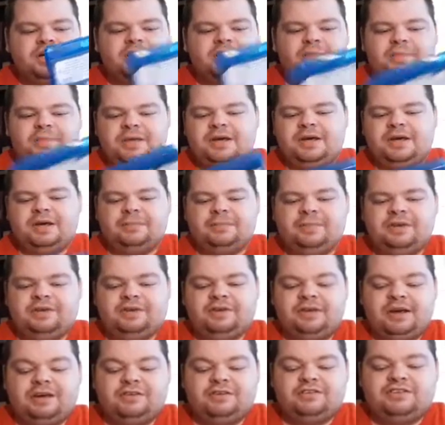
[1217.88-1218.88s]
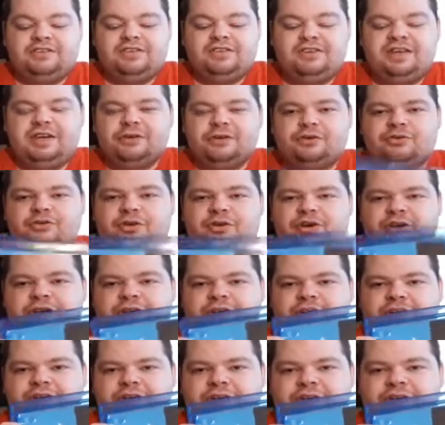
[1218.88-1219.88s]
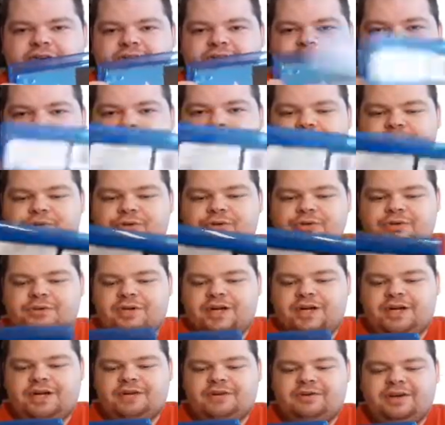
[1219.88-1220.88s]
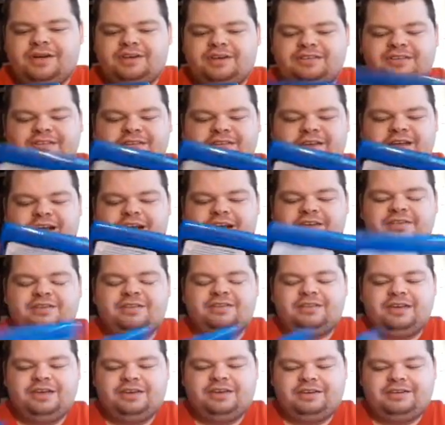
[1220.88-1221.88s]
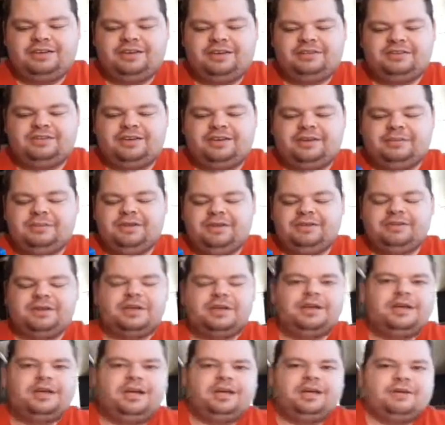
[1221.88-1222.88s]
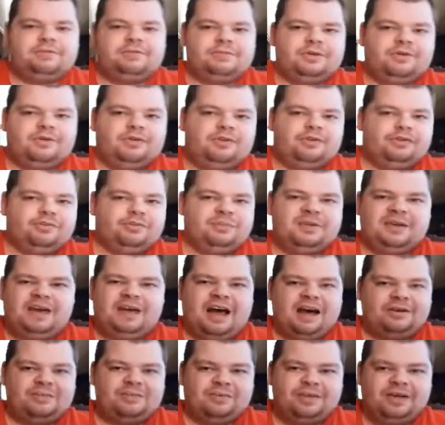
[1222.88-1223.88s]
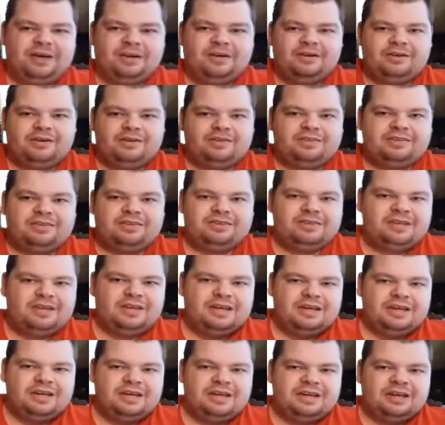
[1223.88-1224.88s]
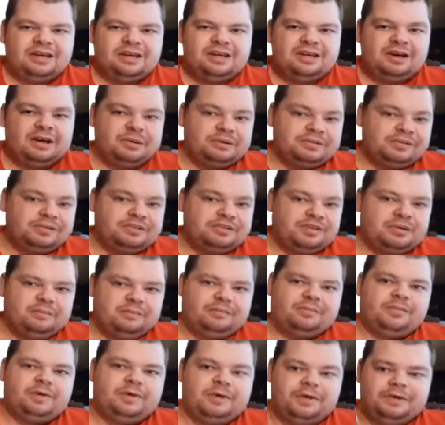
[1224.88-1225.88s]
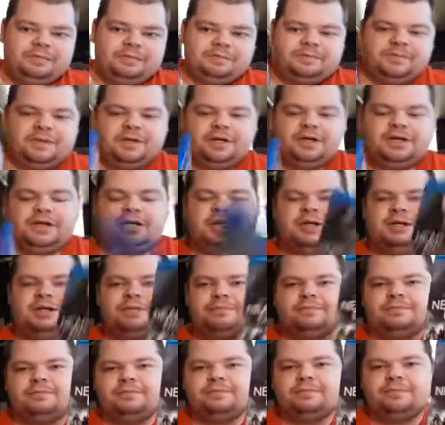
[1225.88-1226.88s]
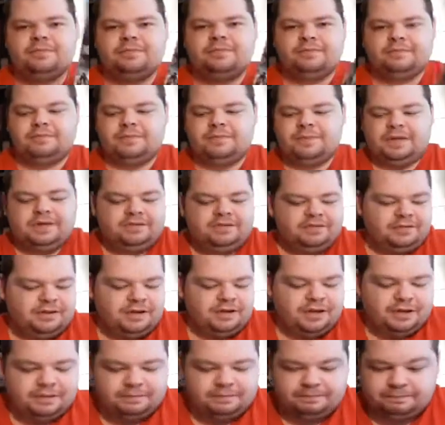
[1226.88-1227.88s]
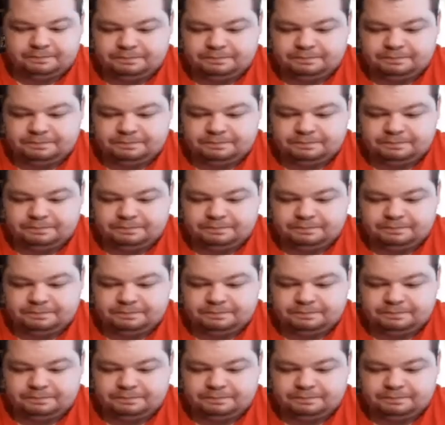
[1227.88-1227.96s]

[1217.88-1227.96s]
But yeah, that is Near Dark here on Blu-ray. And like I said, I think they sent me the Canadian release, but I don't care. It's something, right? That's that.